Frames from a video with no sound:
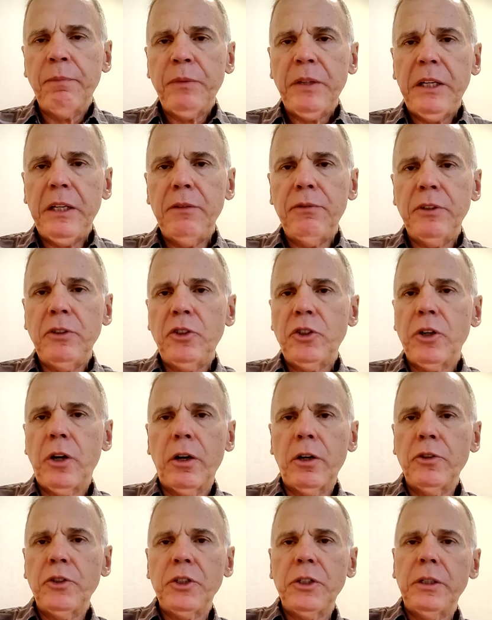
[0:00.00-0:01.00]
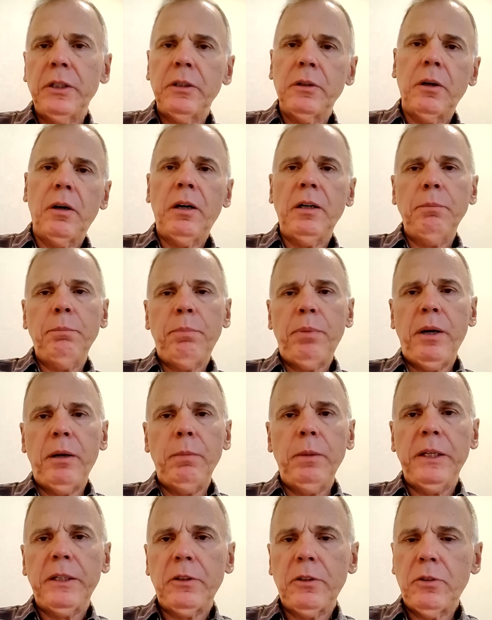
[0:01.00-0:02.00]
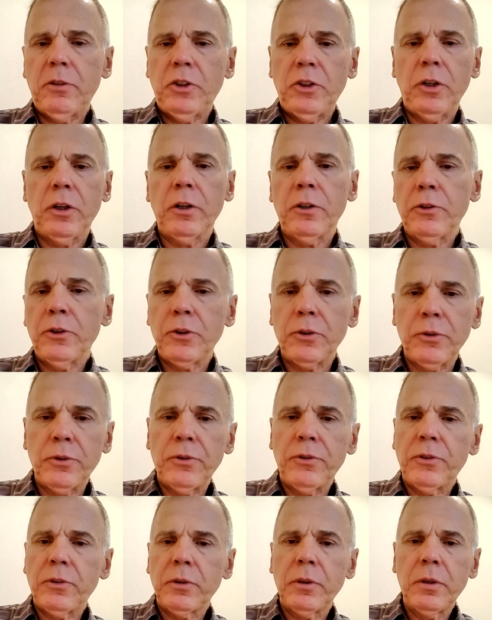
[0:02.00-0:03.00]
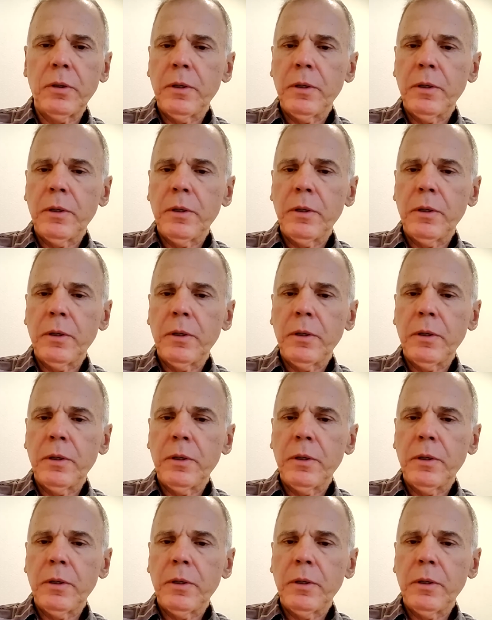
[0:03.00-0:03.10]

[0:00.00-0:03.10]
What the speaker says: even charging on public chargers.